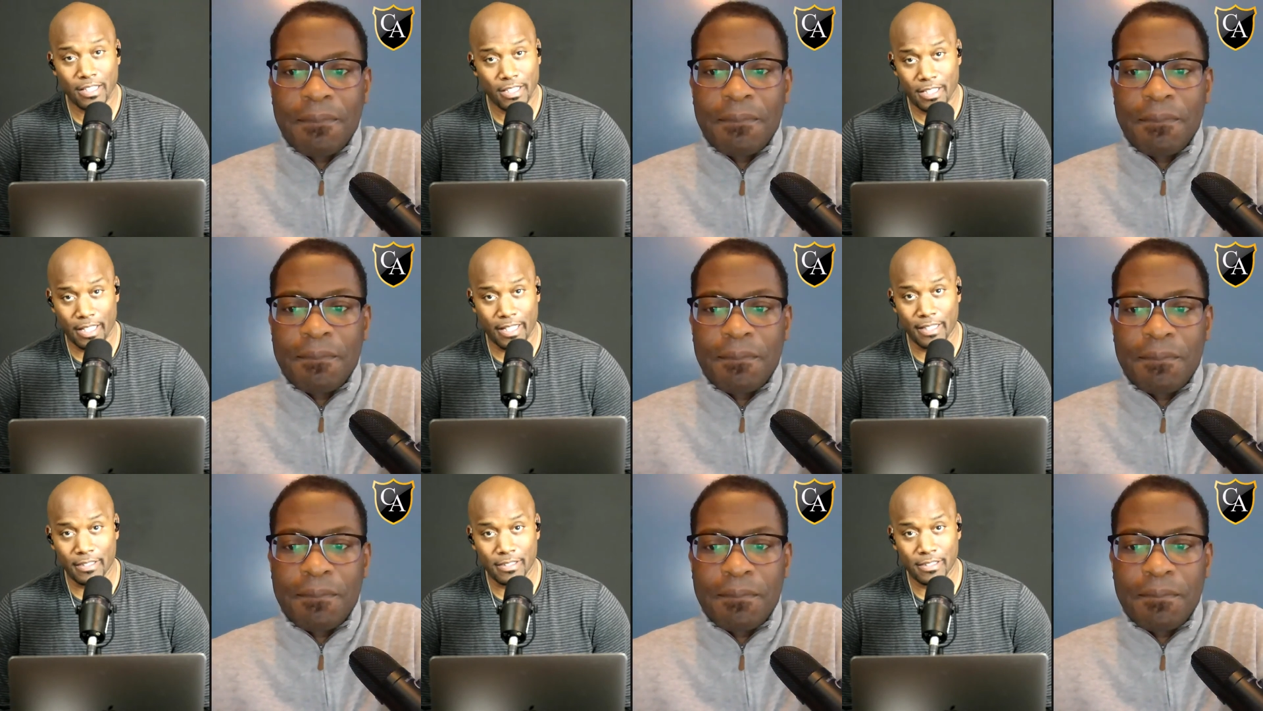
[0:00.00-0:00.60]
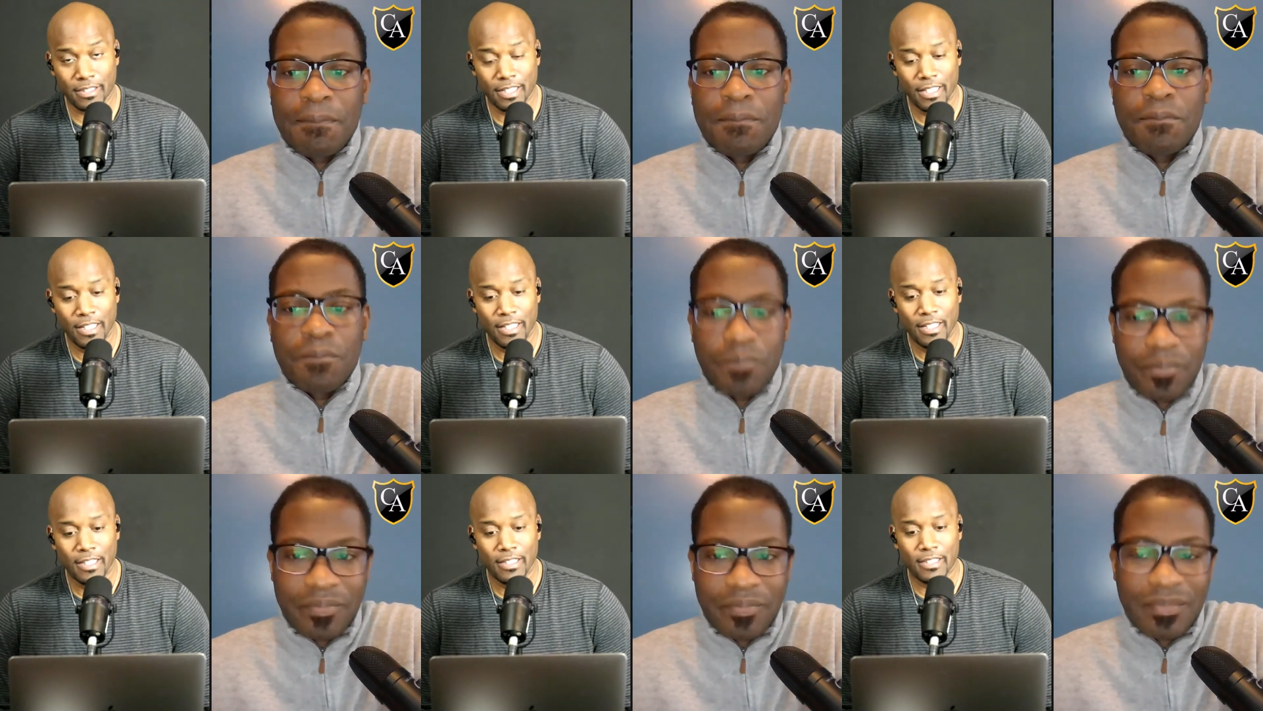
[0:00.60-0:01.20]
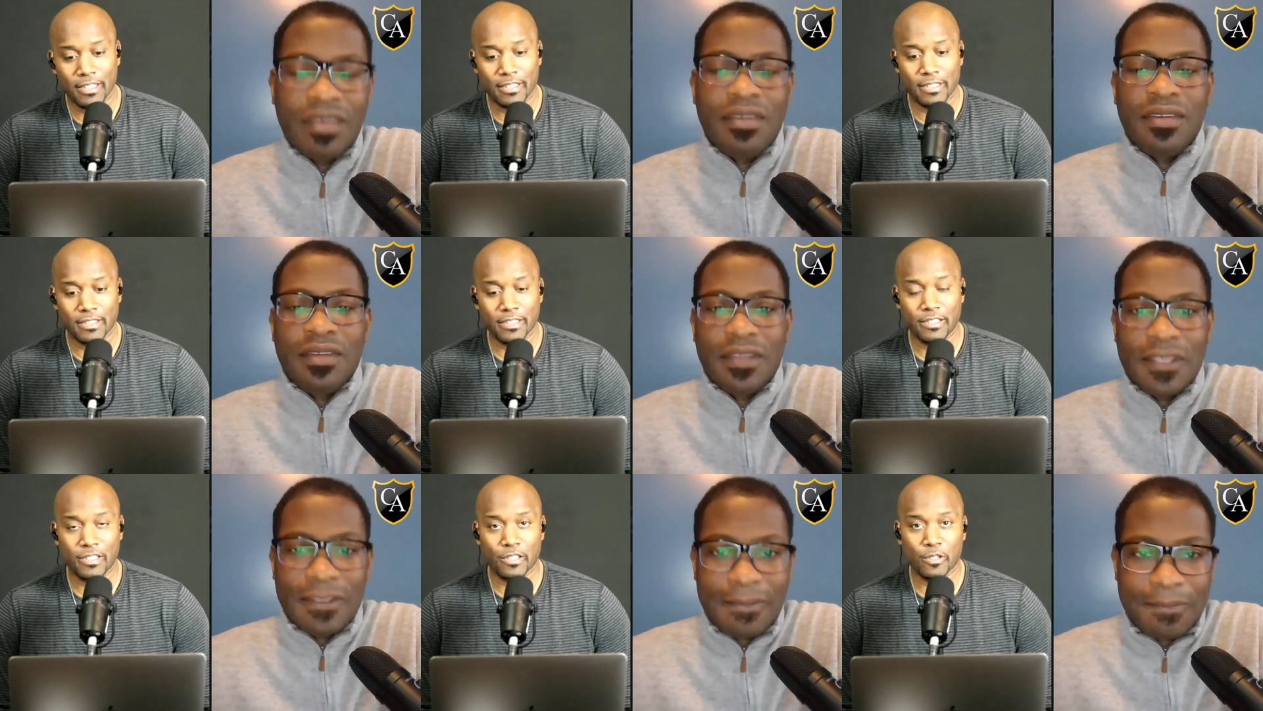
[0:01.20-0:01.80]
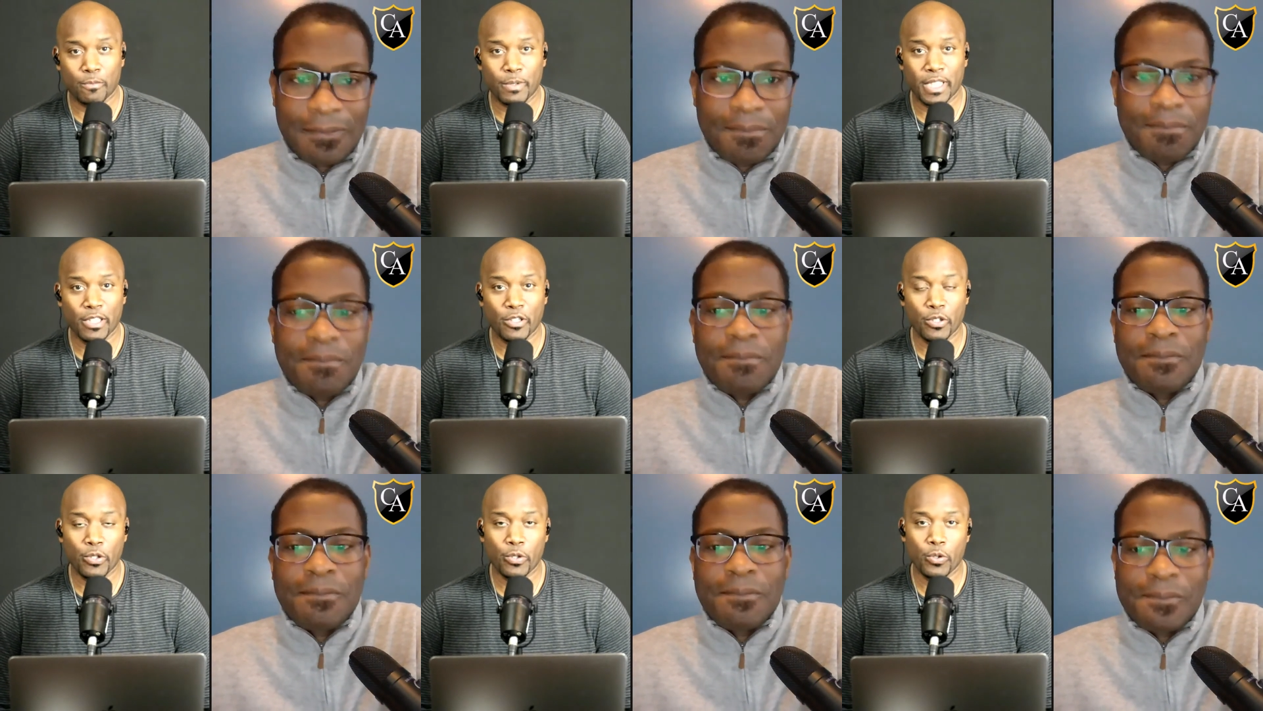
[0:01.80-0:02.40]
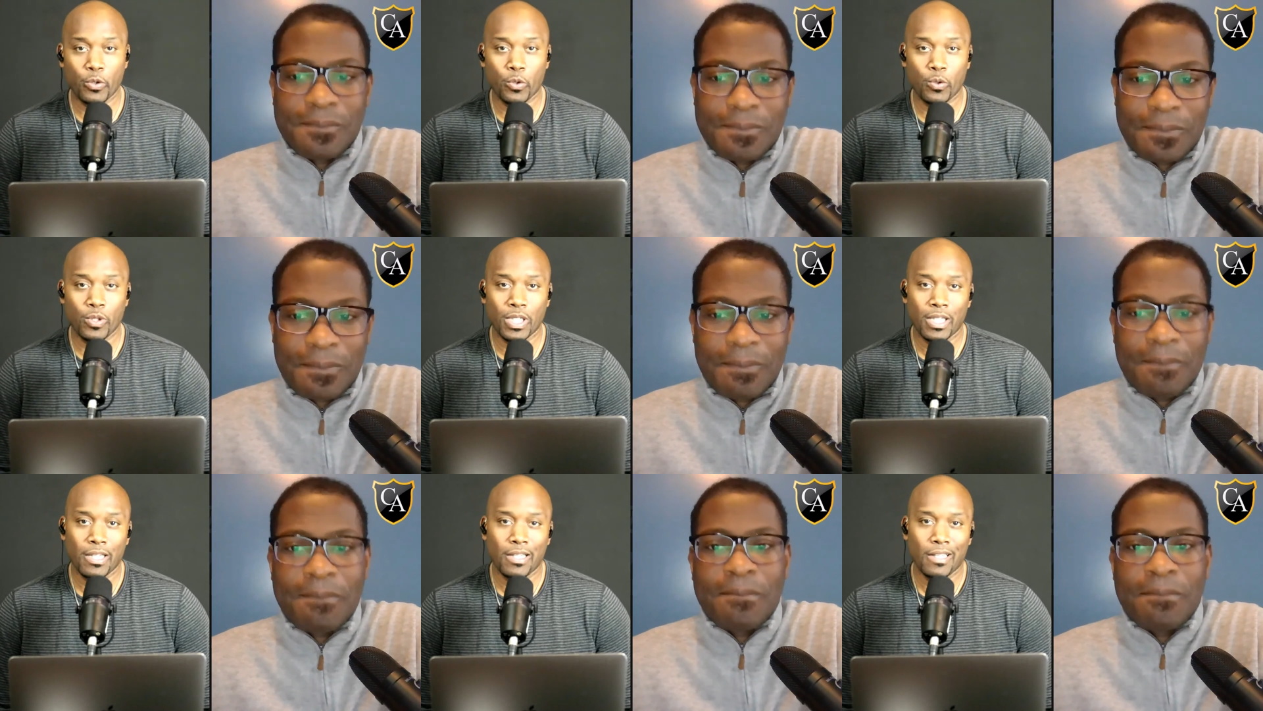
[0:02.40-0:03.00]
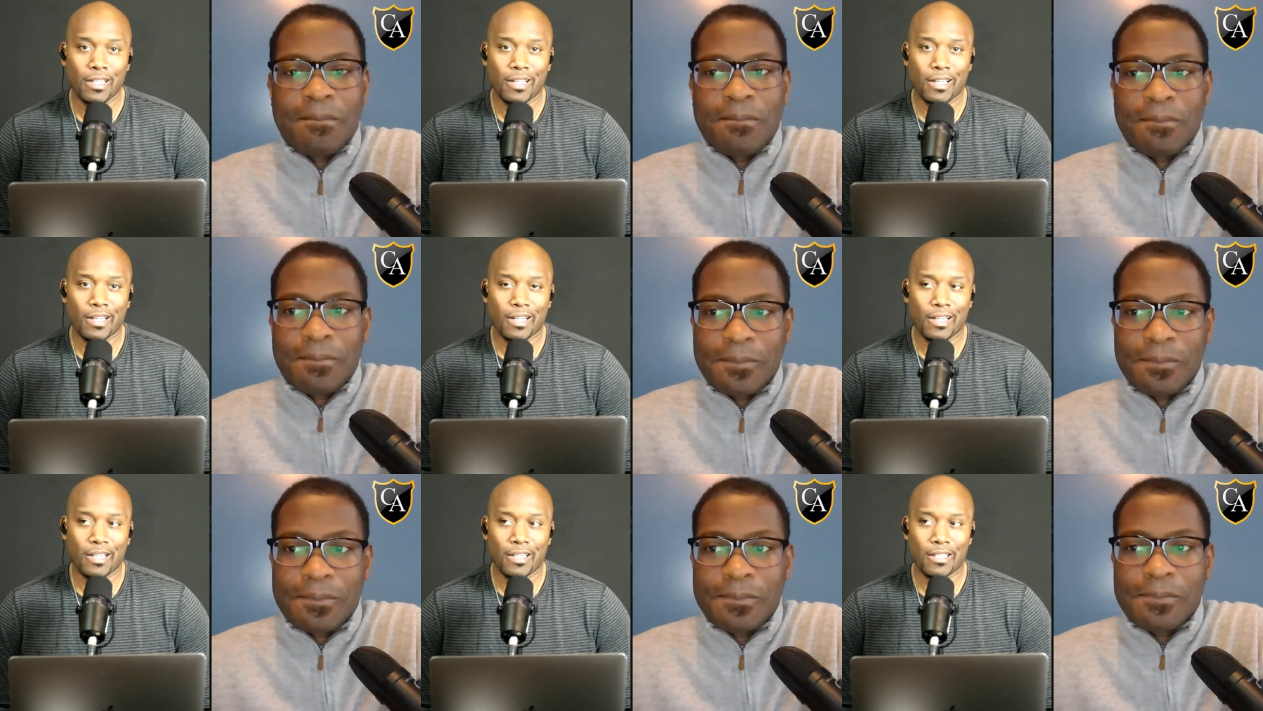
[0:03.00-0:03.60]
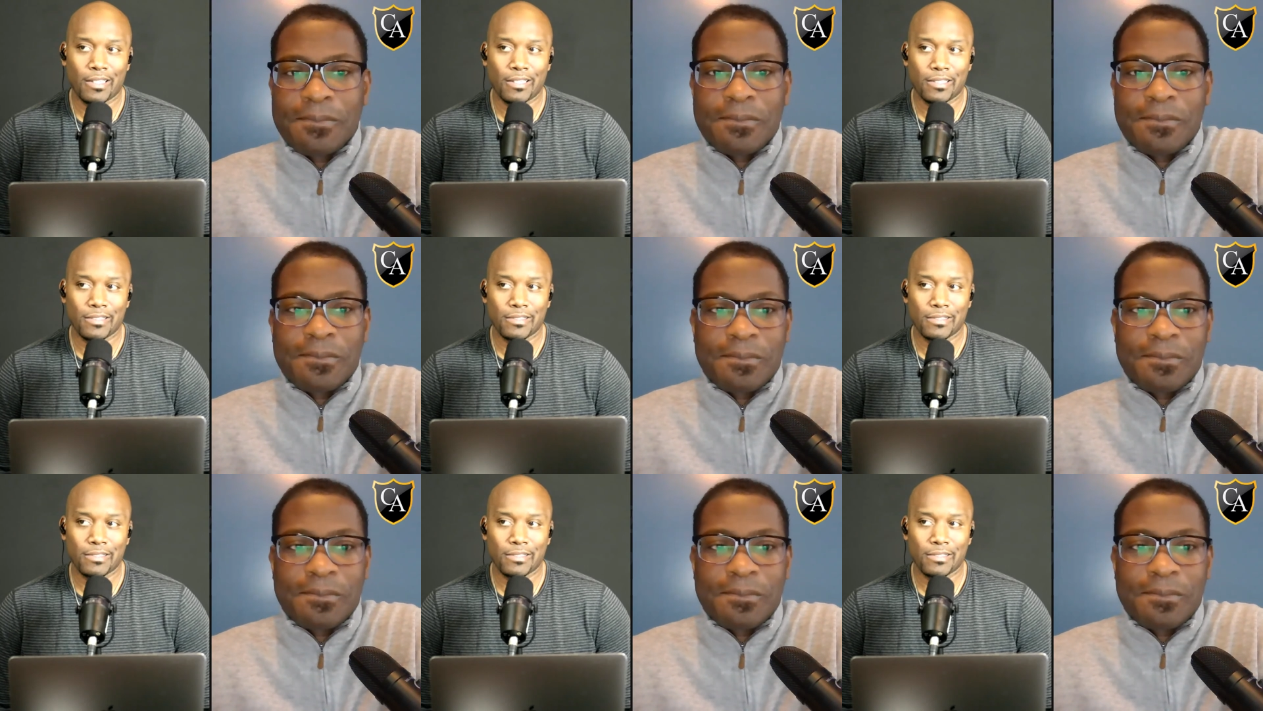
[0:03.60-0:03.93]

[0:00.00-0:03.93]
Speaker 1: case. This is a gentleman who uh,